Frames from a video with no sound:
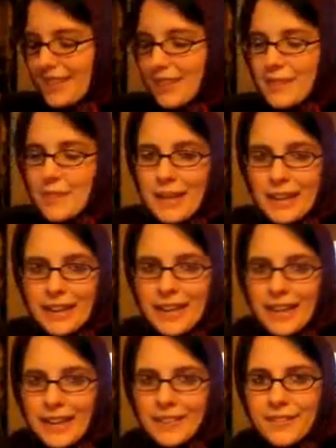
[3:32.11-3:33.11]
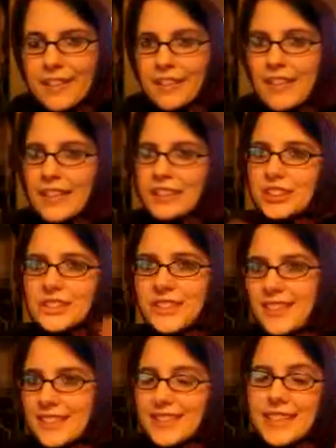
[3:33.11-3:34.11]
the main guy I really like. She said
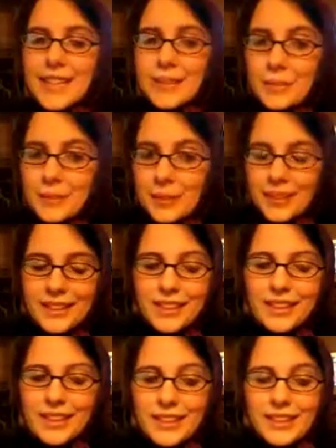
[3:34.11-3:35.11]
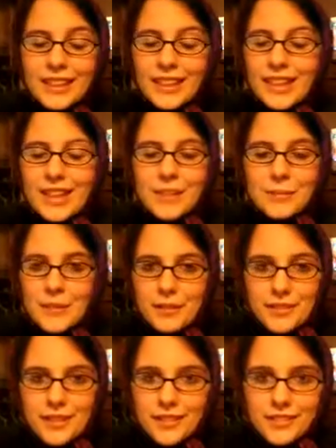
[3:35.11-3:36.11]
his name, but I'm never
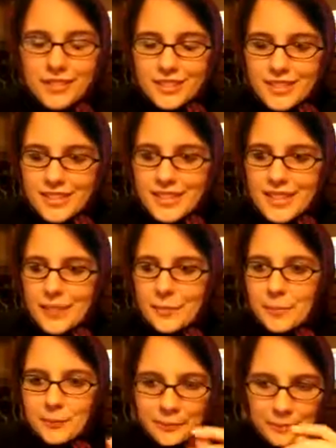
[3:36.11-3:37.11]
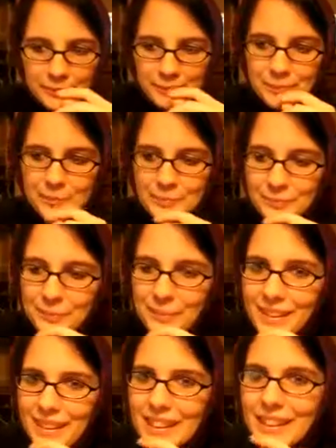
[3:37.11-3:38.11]
going to learn his name.
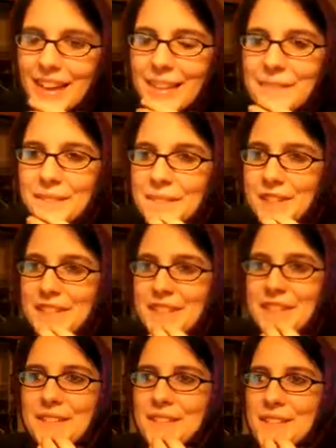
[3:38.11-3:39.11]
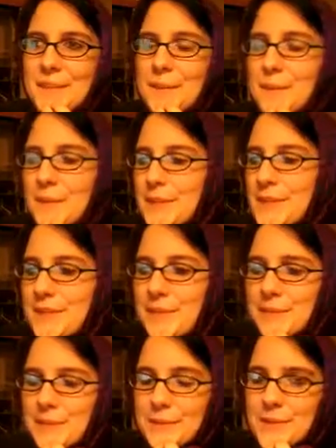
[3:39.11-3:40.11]
I'm going to have so much
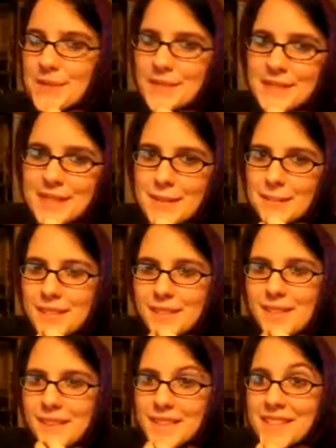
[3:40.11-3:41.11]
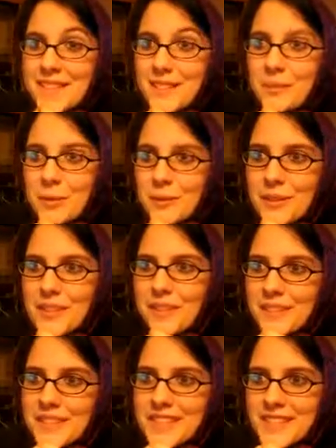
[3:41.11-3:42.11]
trouble with all the names. I think that's going to be one of the
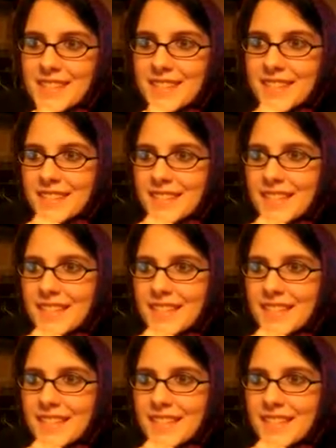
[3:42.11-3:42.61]
hardest things